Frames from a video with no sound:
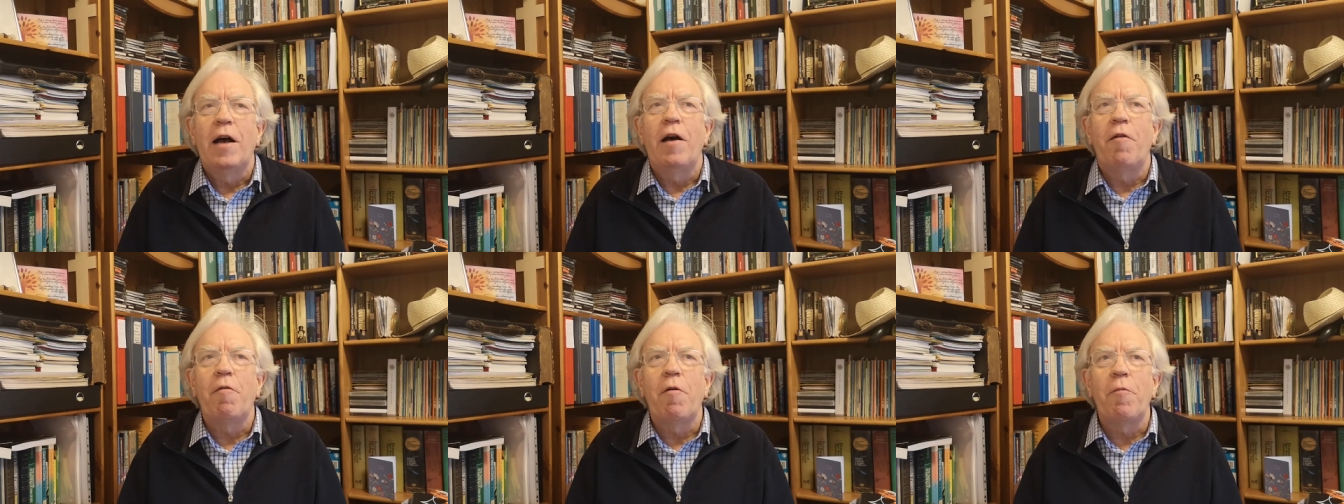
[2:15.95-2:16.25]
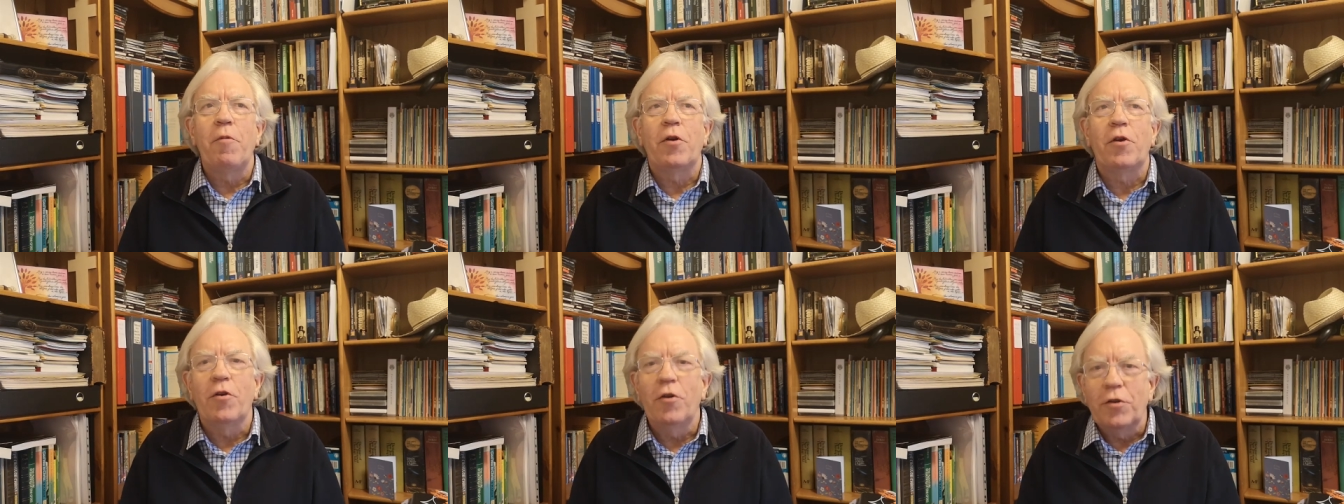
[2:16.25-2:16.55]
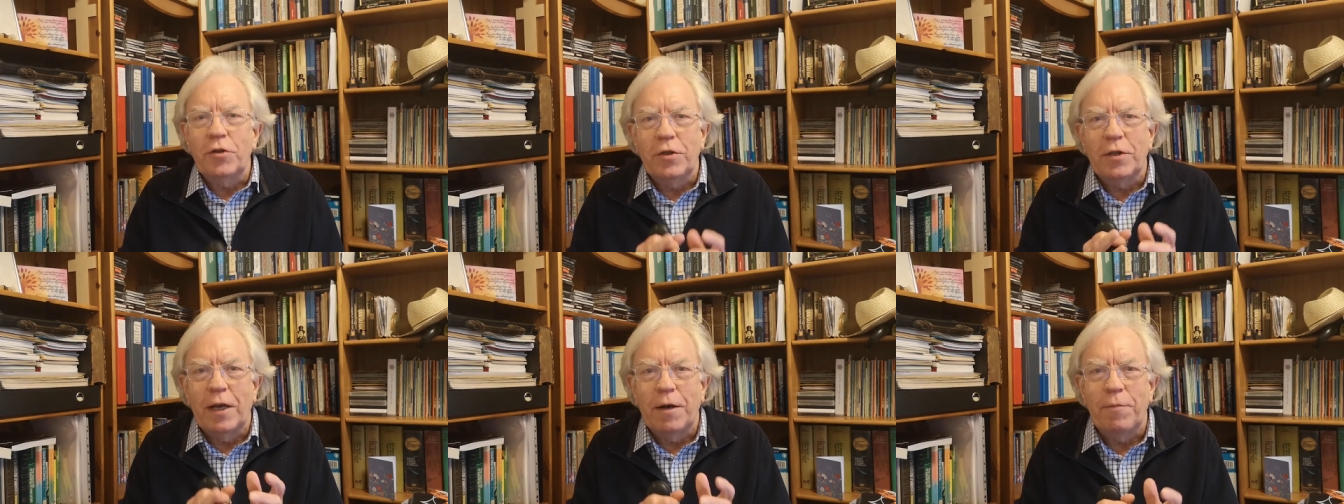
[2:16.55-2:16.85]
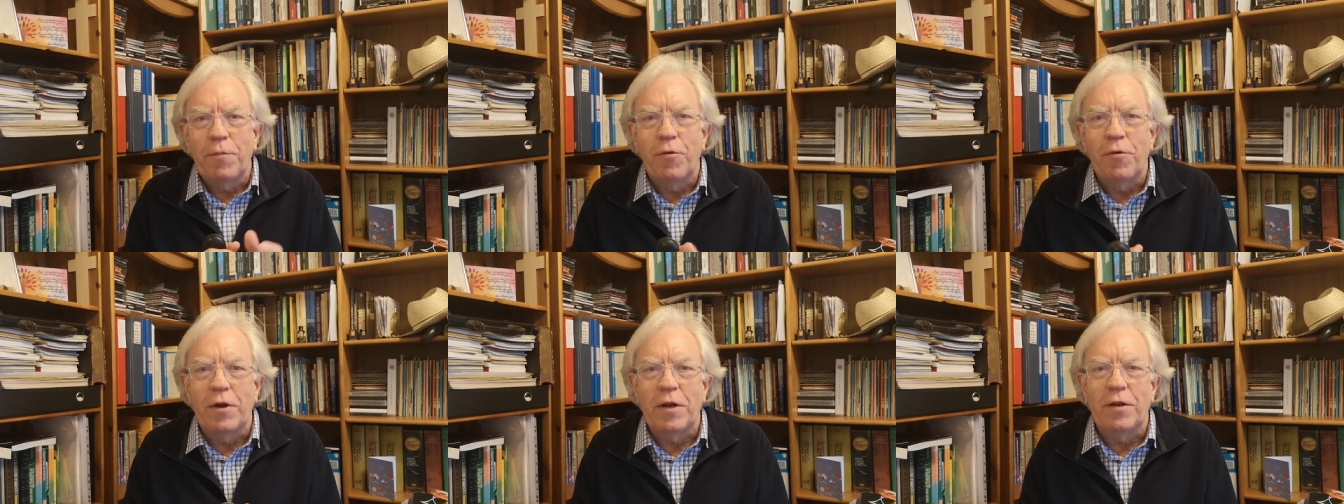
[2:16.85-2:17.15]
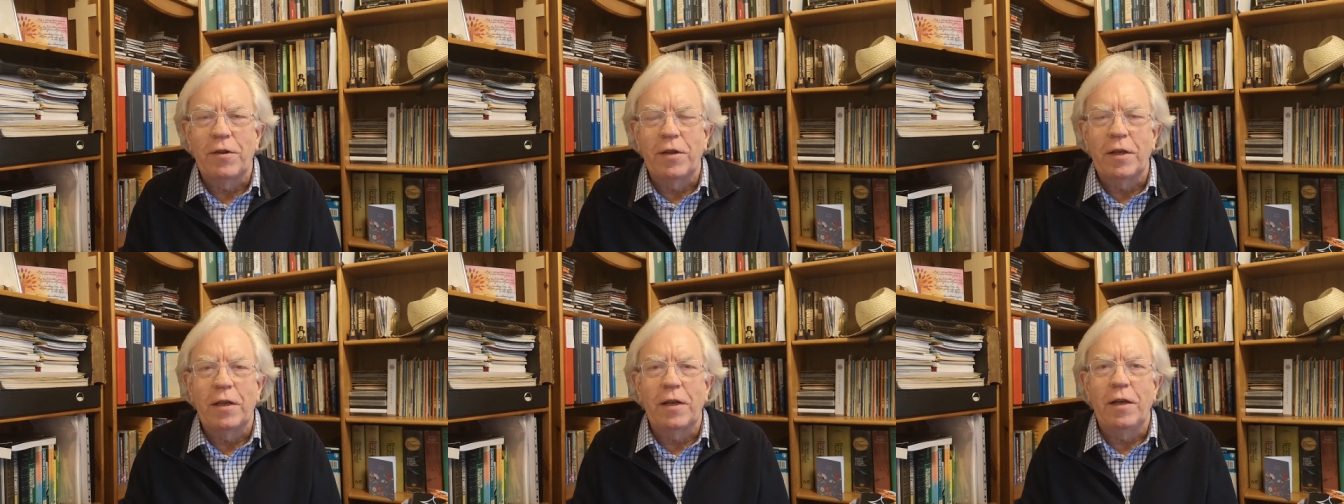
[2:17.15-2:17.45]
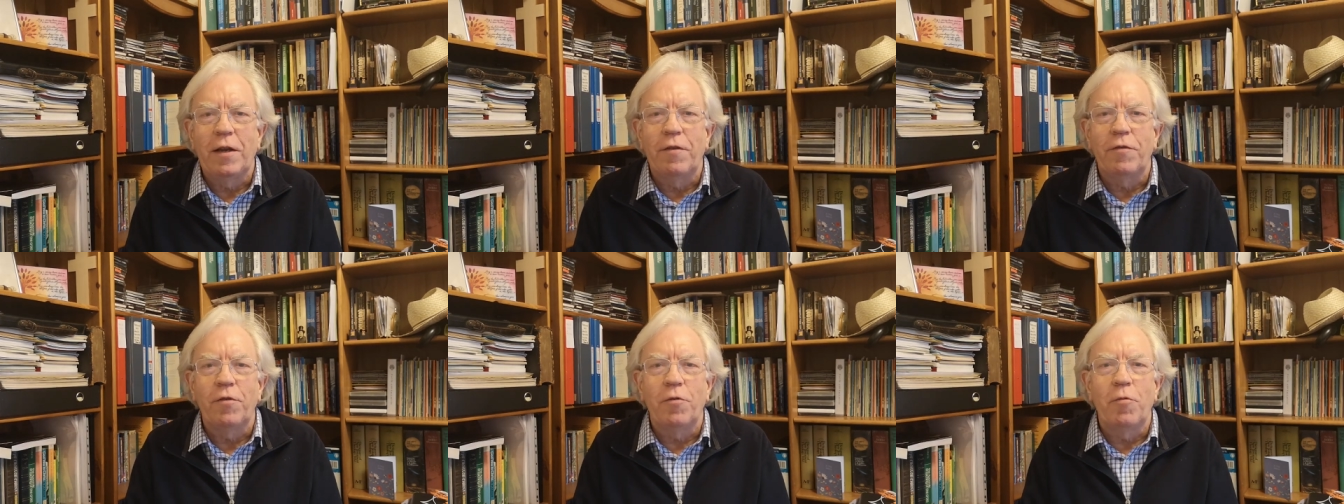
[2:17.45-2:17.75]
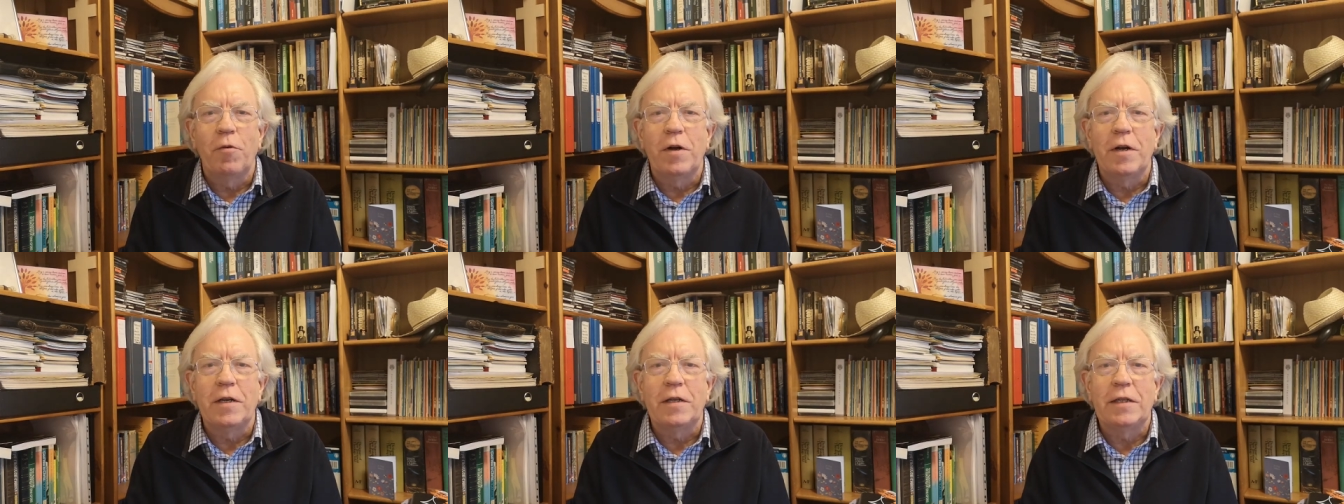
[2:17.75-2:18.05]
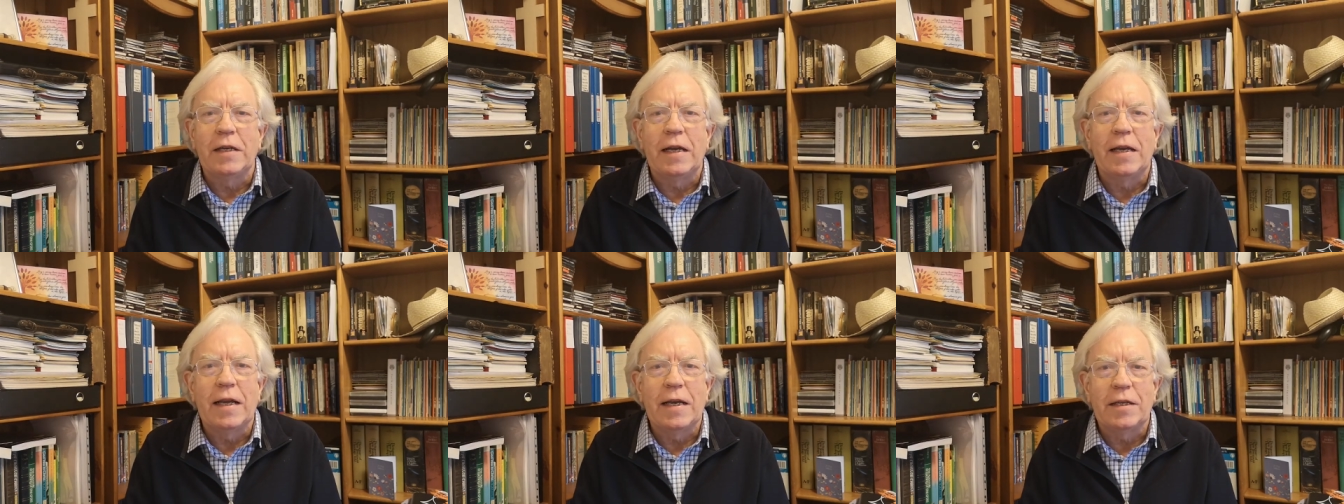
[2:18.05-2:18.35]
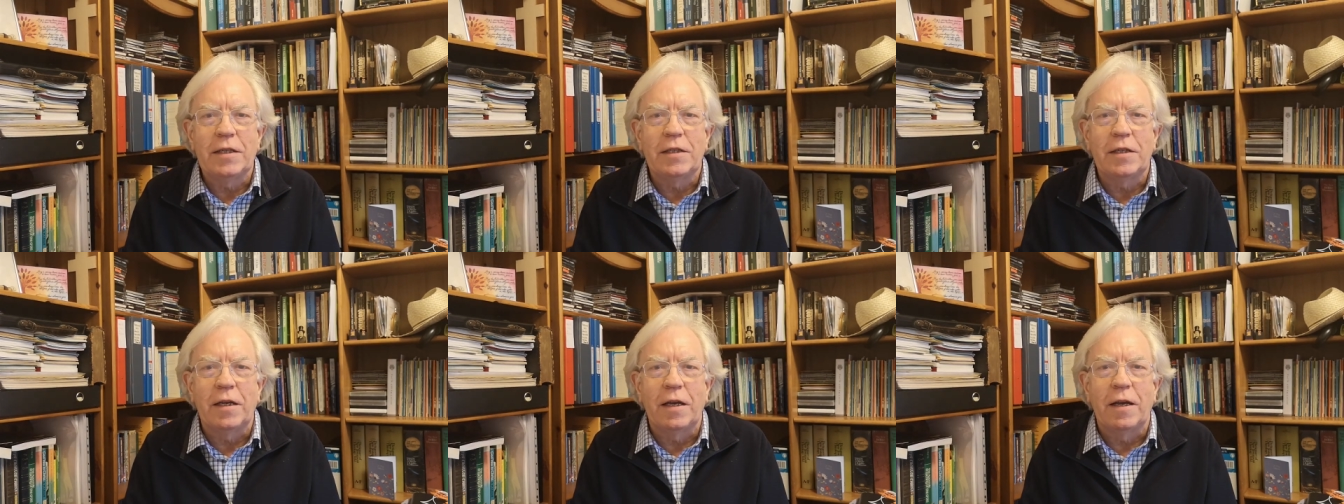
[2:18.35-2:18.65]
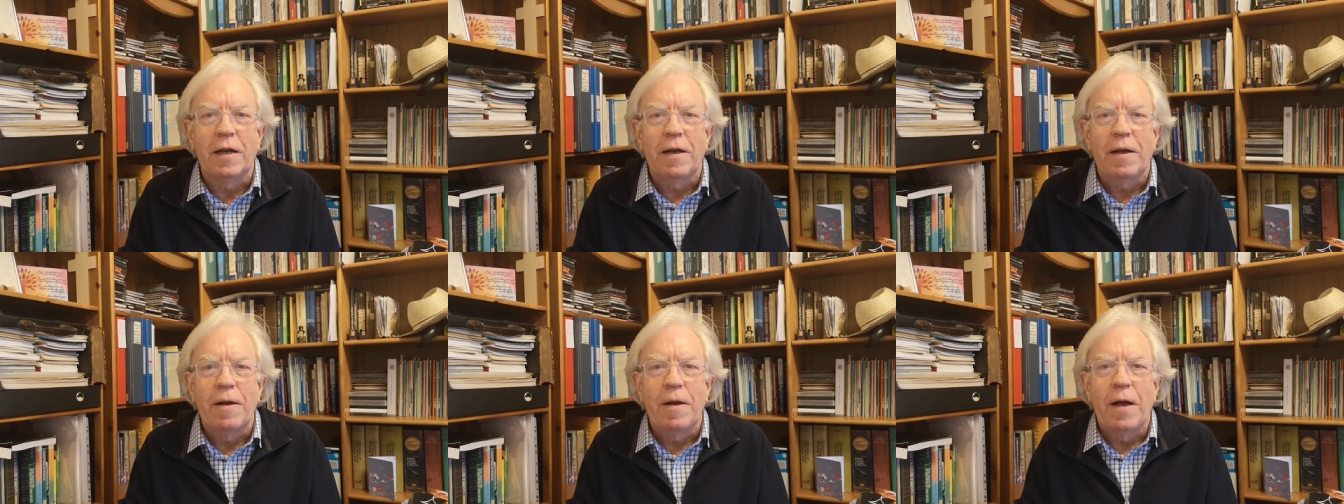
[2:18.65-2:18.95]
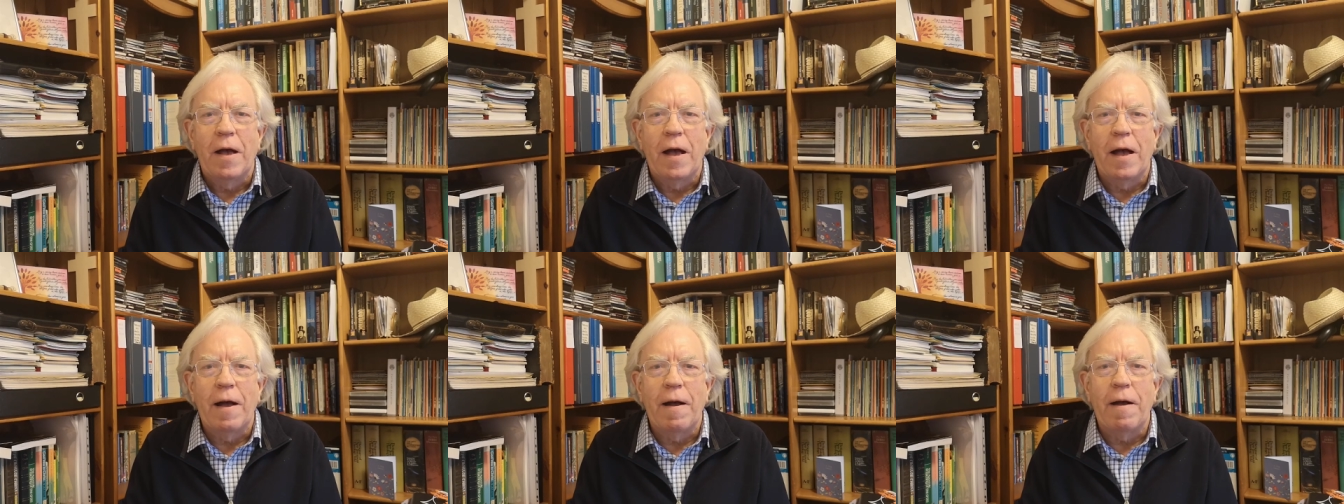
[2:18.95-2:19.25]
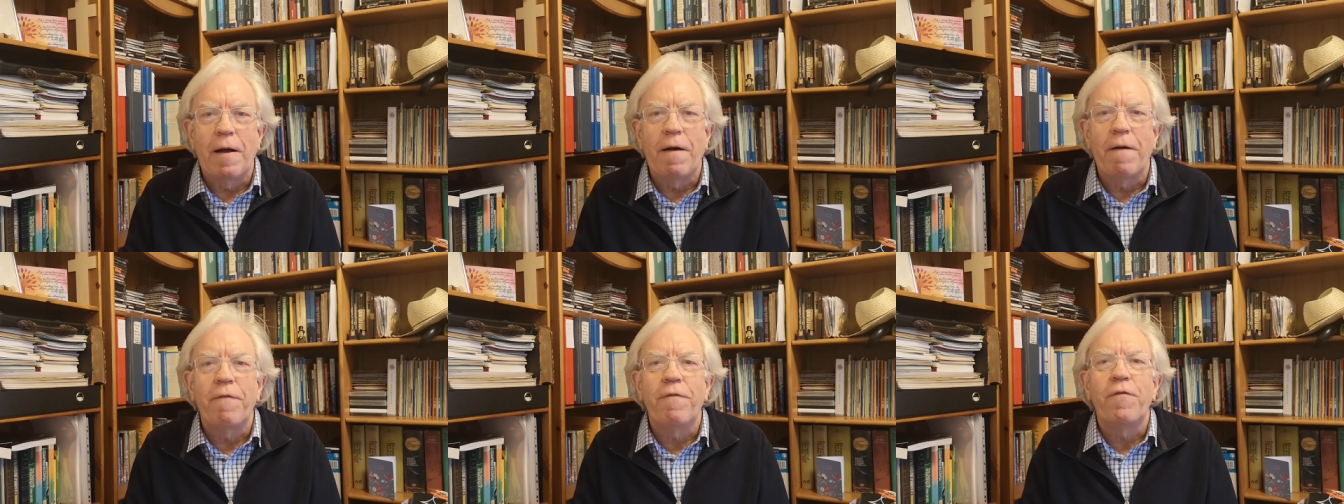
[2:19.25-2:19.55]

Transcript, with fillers: when we got to that point, thinking of the words in Esther uh,